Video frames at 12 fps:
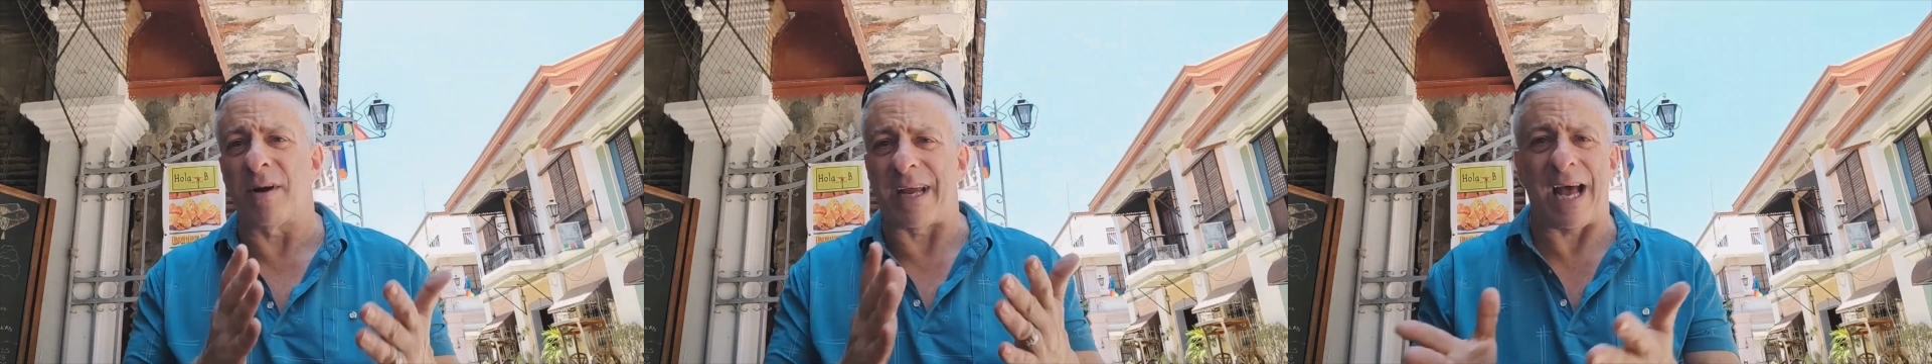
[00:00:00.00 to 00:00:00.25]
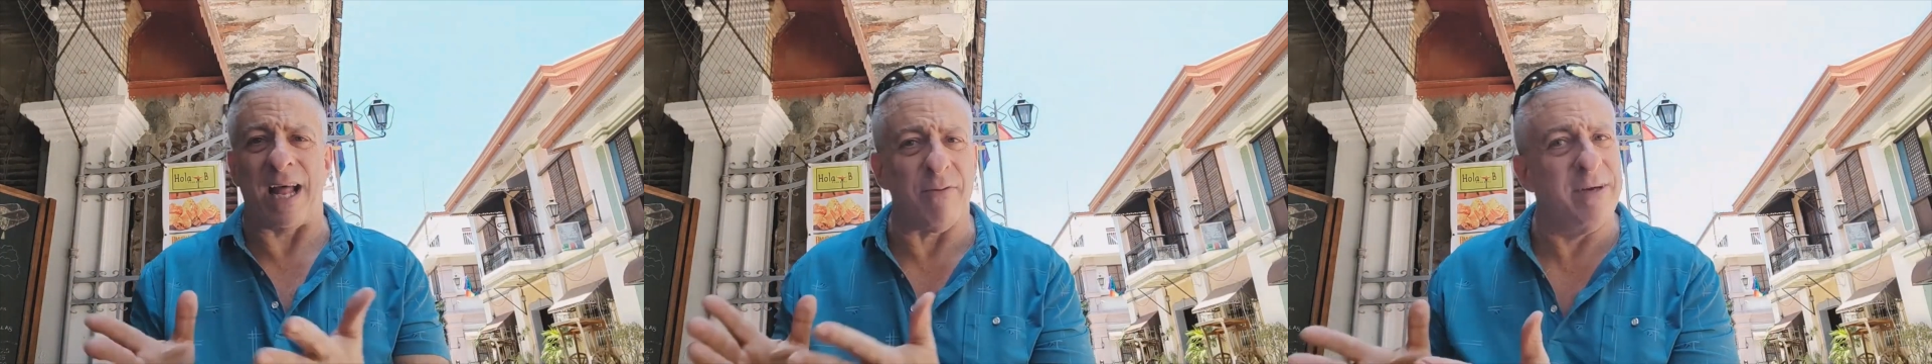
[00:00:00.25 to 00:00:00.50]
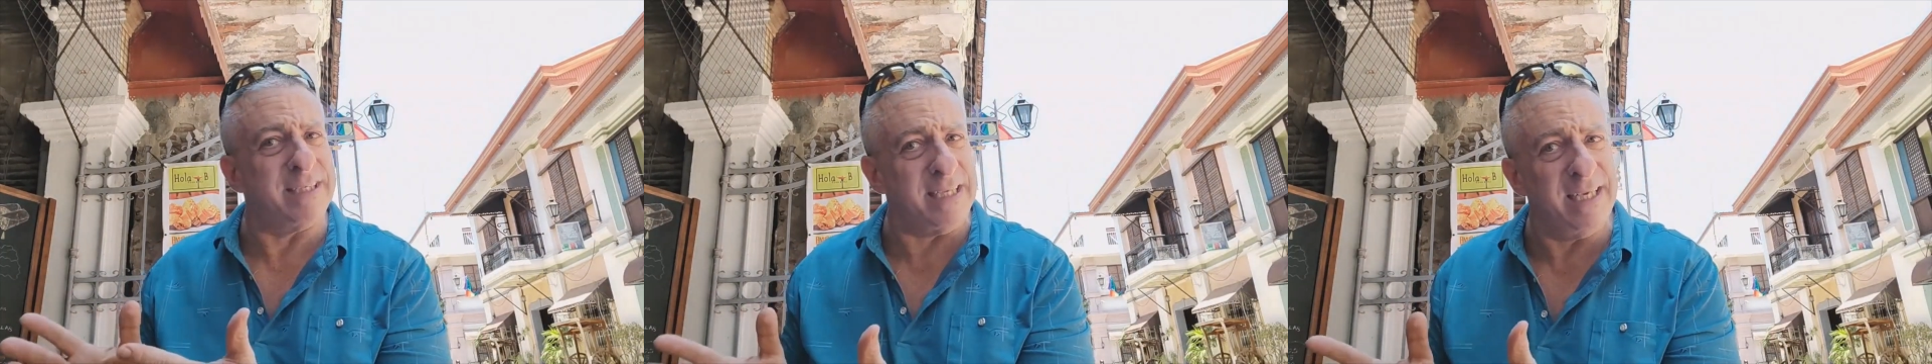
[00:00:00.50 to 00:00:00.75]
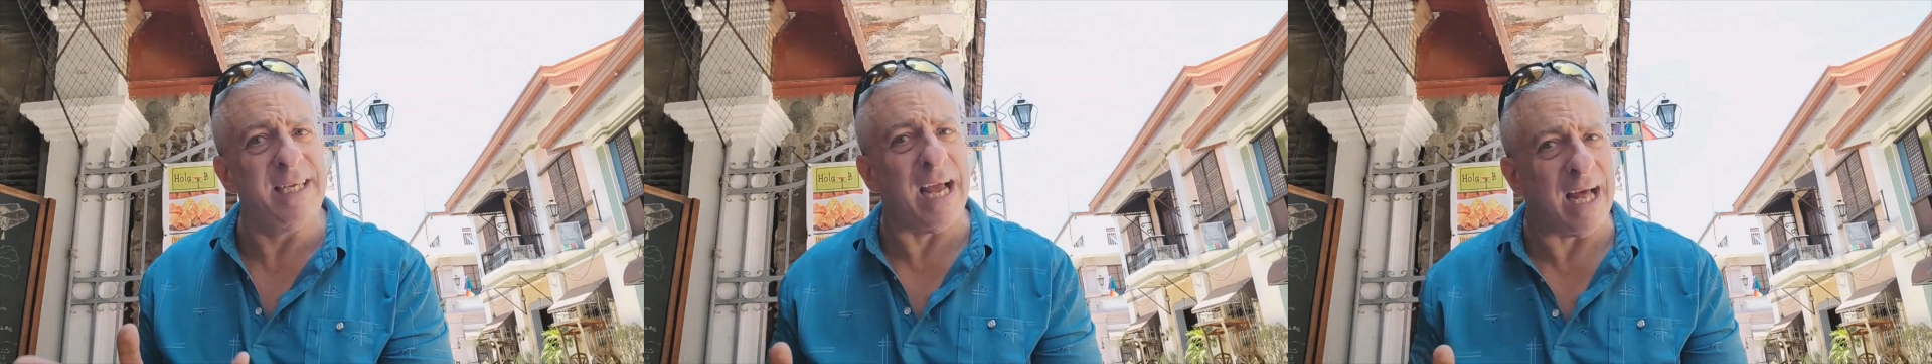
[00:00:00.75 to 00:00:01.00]
calories
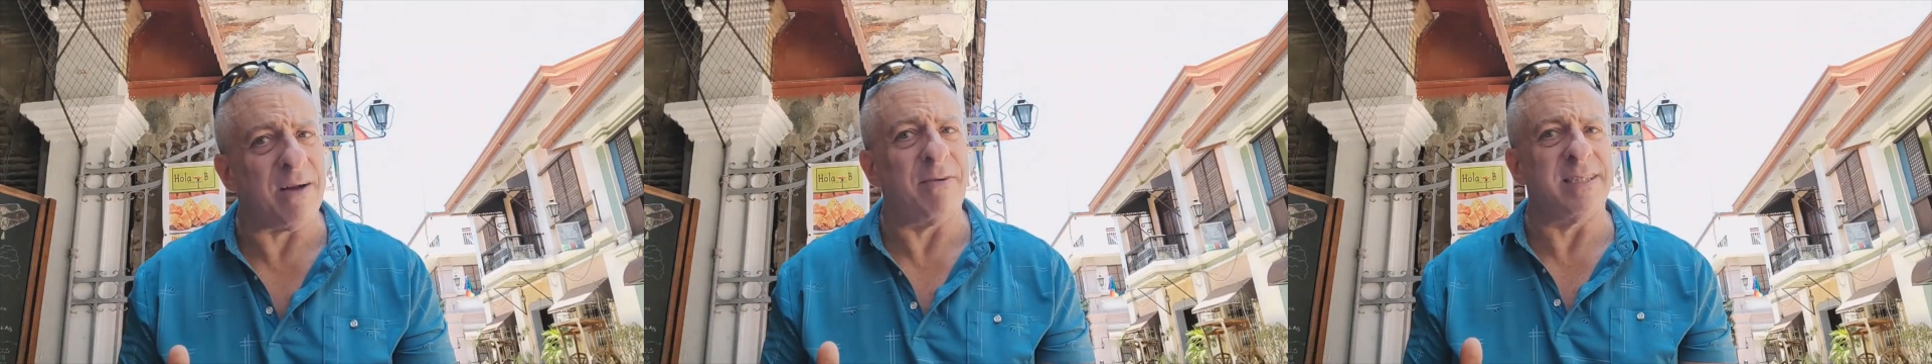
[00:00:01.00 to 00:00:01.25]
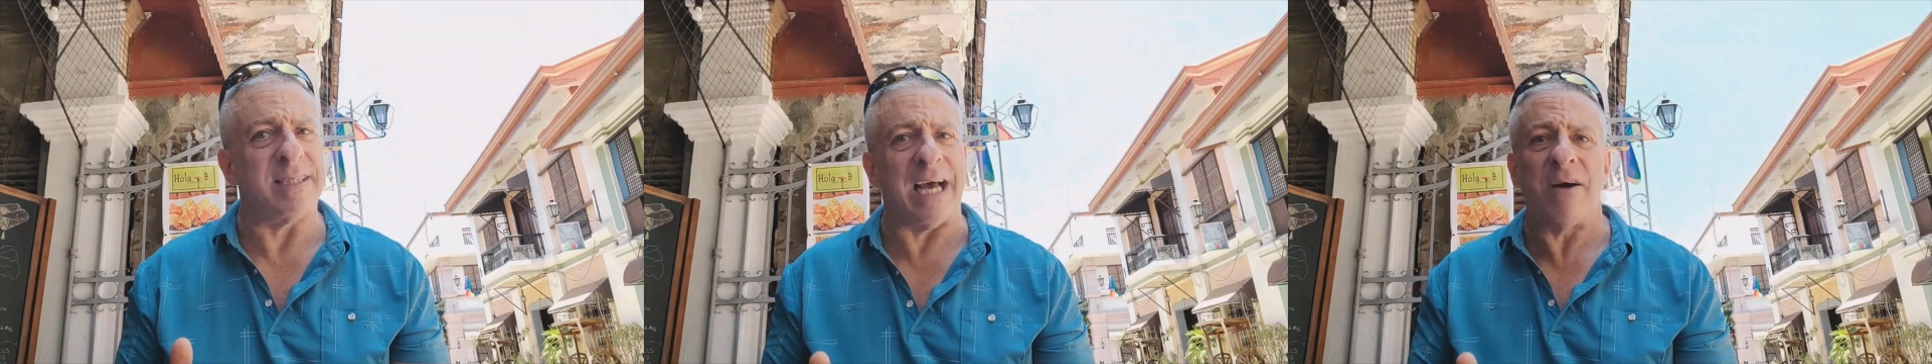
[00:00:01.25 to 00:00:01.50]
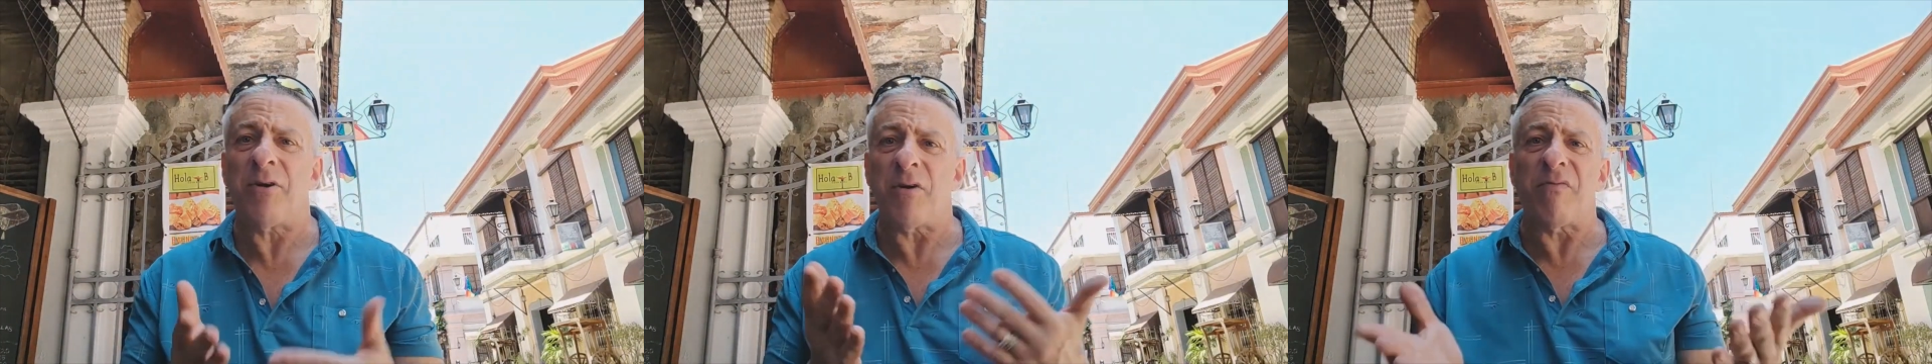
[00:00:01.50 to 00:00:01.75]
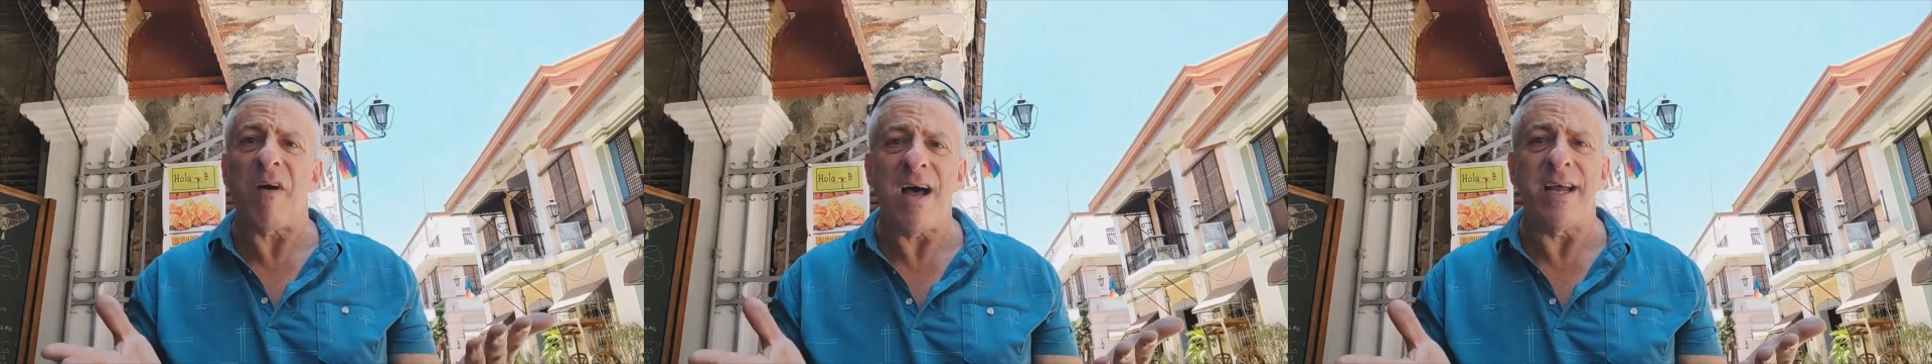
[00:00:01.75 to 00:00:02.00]
in, calories out, you're
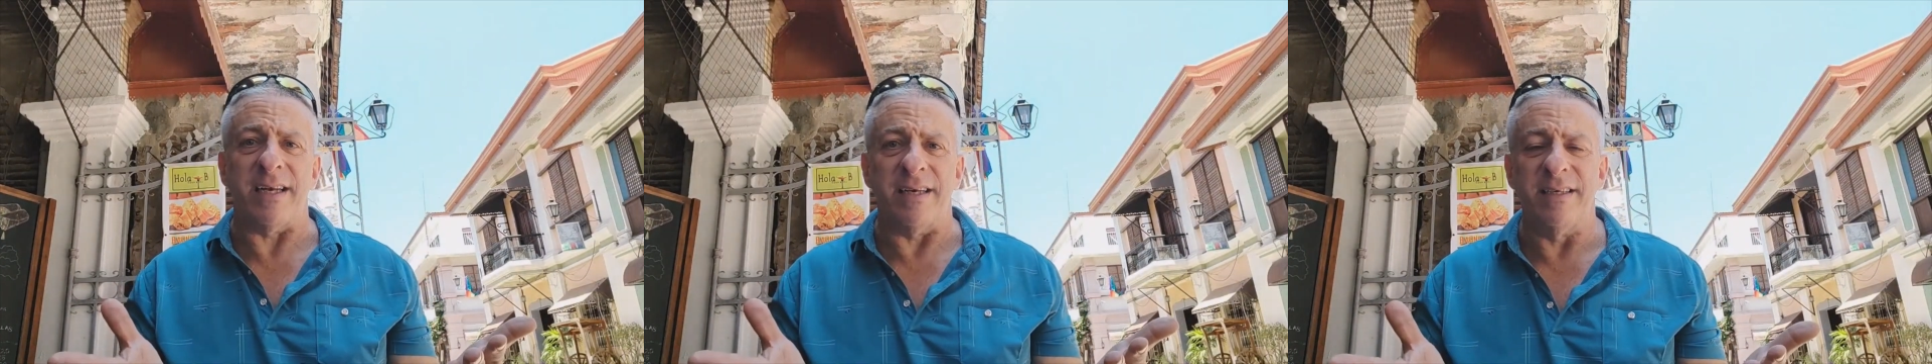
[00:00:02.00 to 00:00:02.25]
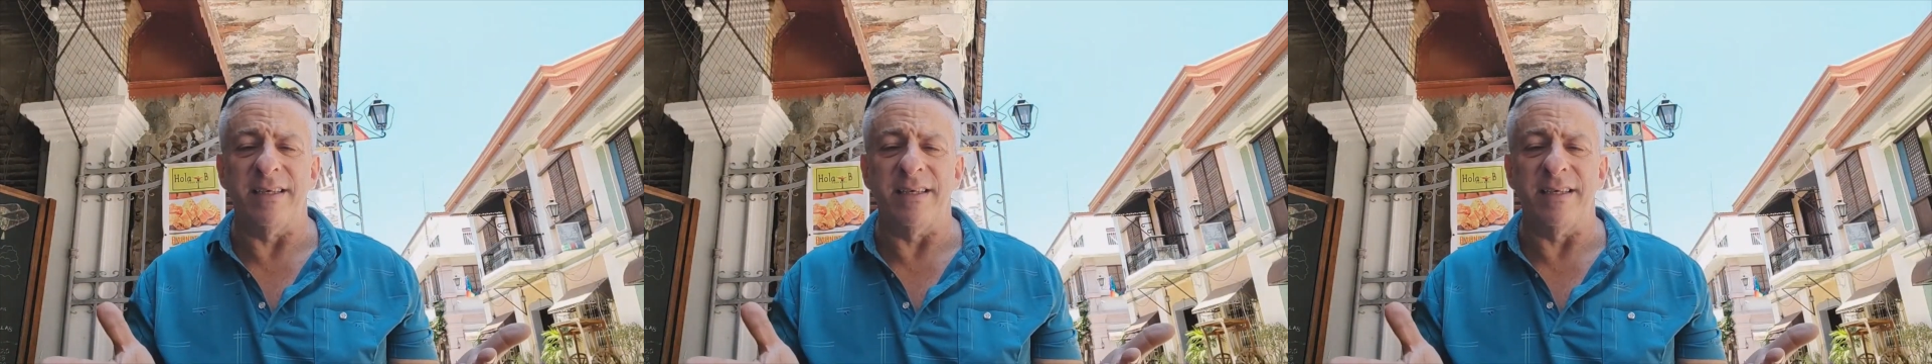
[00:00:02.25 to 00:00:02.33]
fine.